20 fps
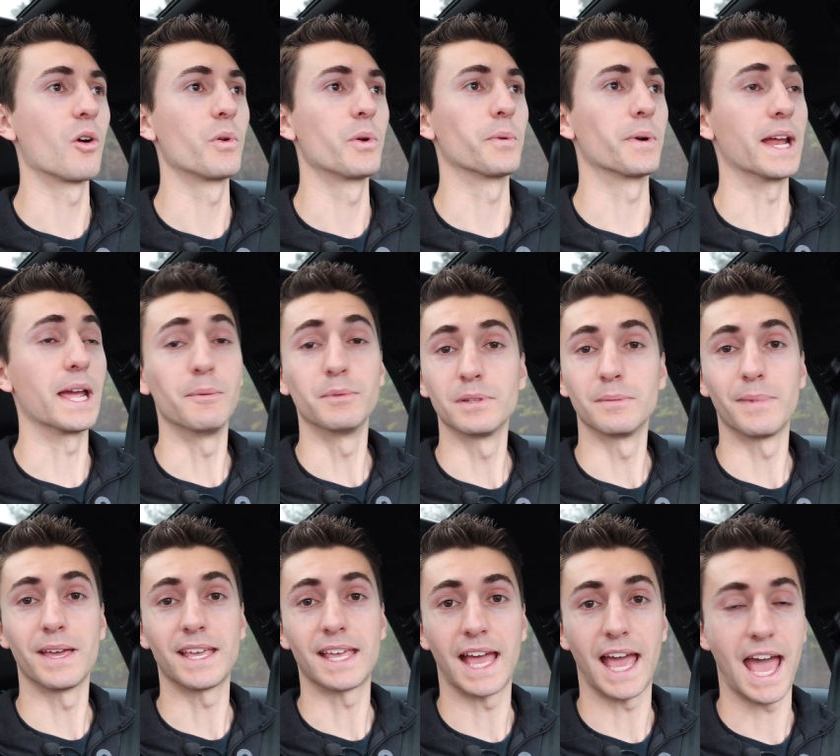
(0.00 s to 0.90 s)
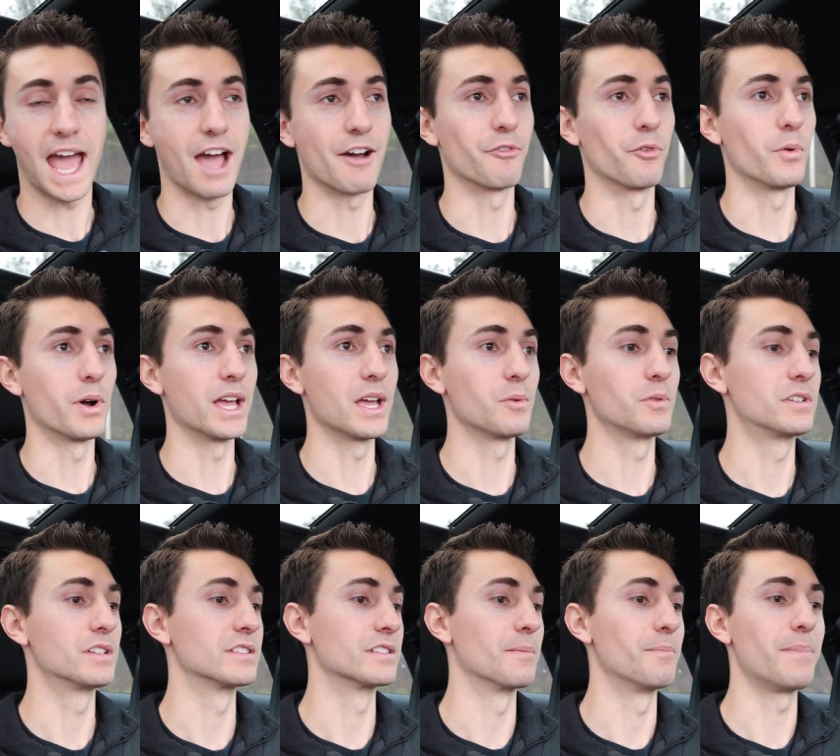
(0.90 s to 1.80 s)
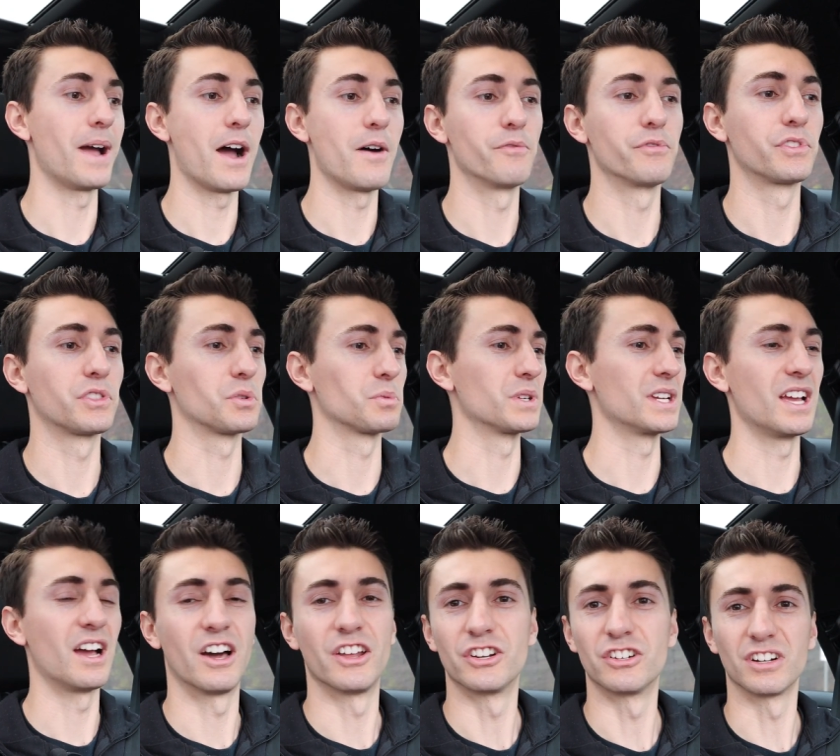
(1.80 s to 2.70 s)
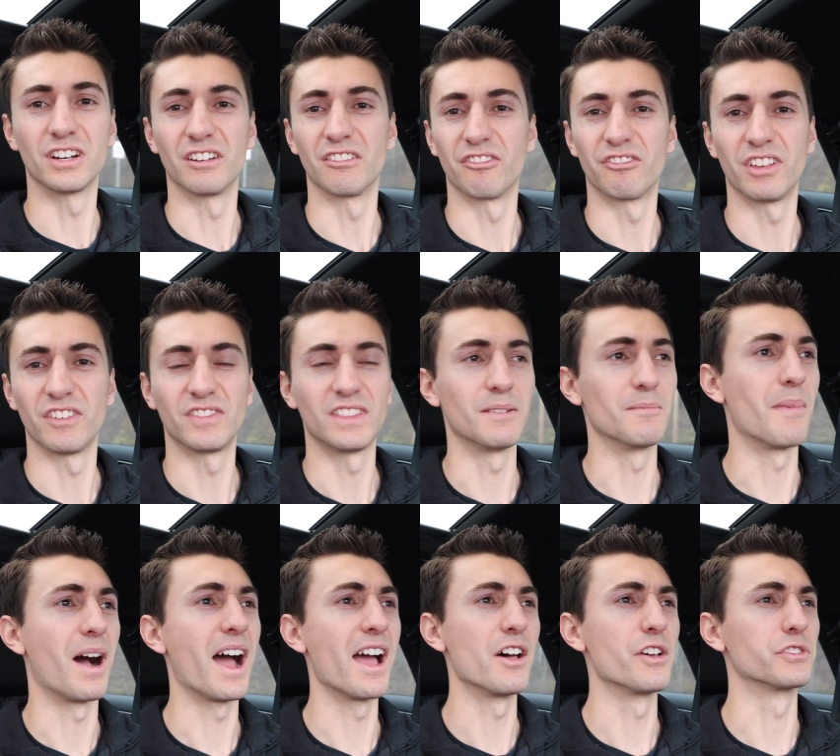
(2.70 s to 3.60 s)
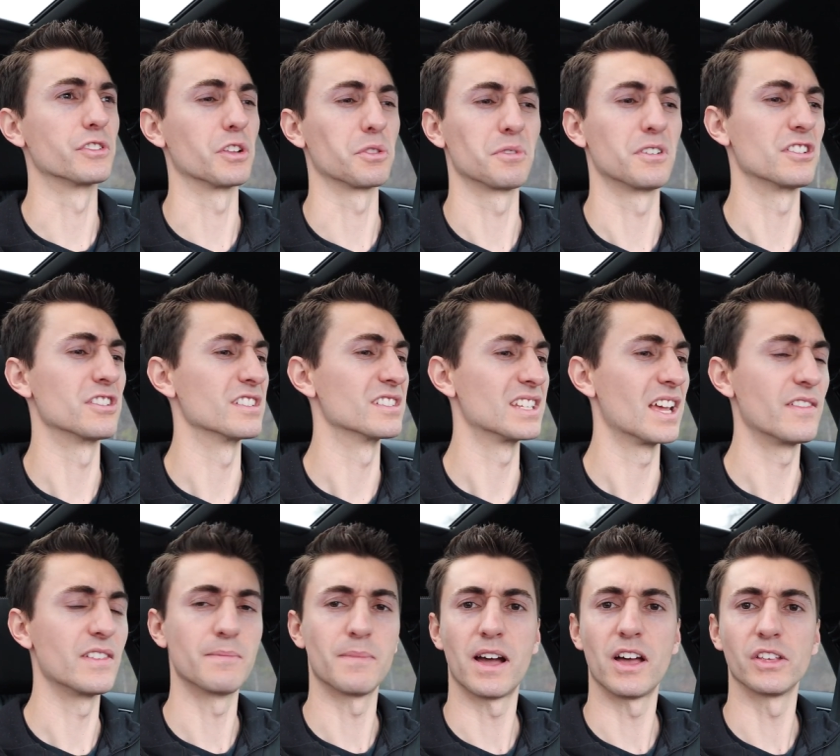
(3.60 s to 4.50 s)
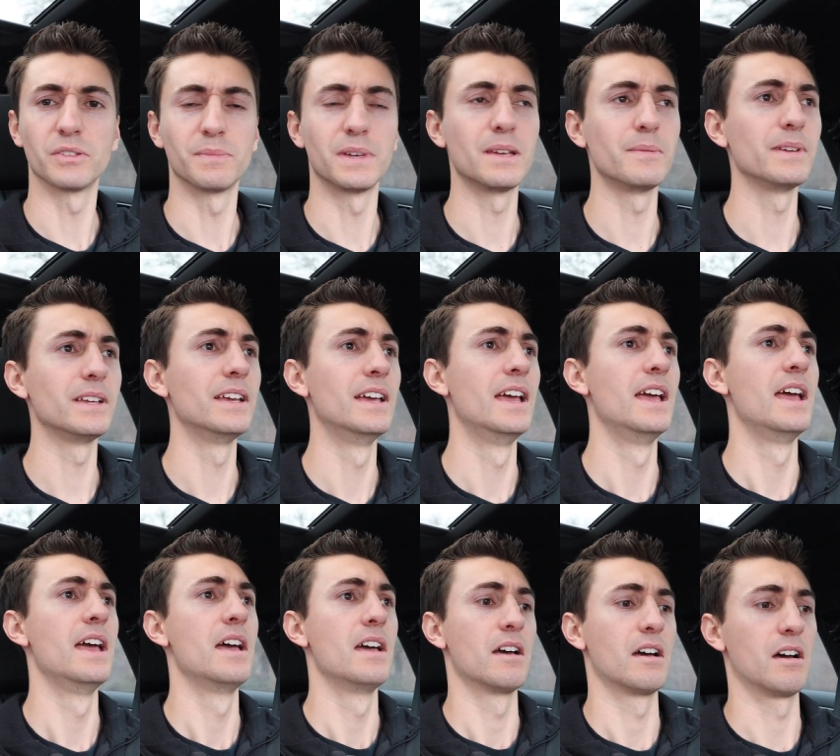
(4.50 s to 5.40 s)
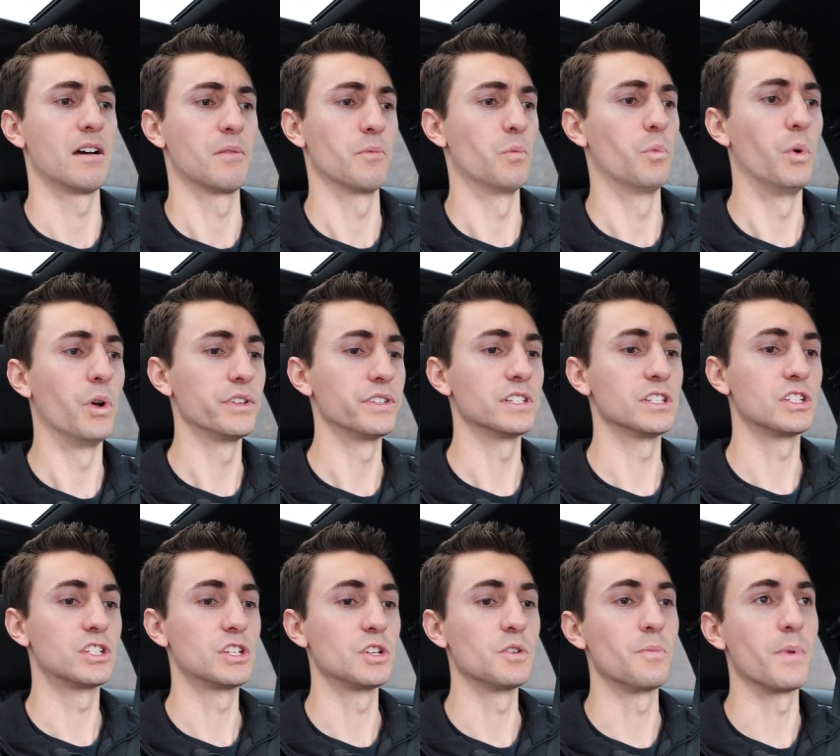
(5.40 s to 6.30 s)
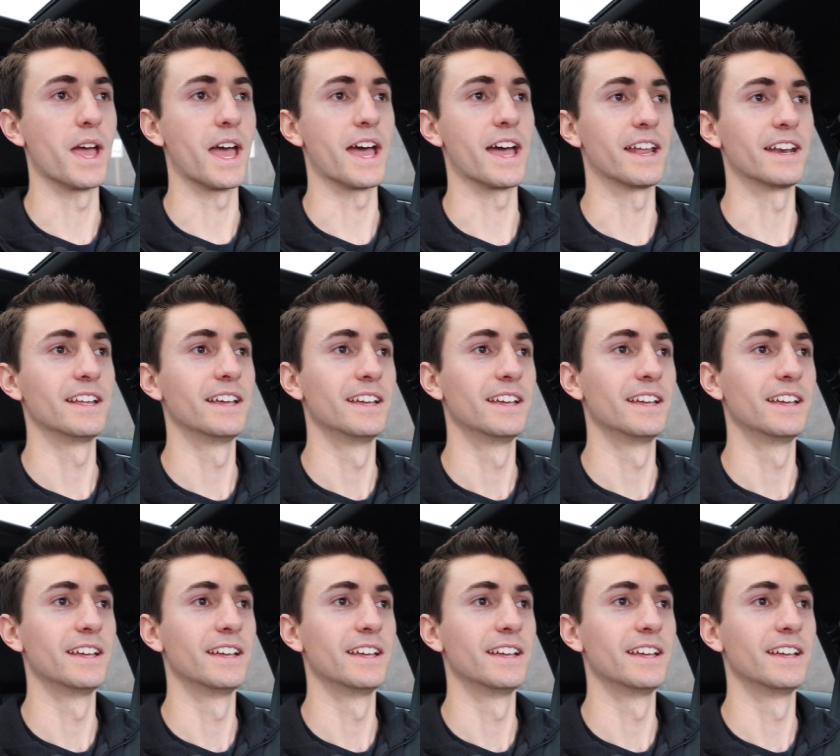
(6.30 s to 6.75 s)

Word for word: We were able to make it halfway, which is about three hundred fifty miles or three hundred seventy miles maybe. Uh, wasn't too bad.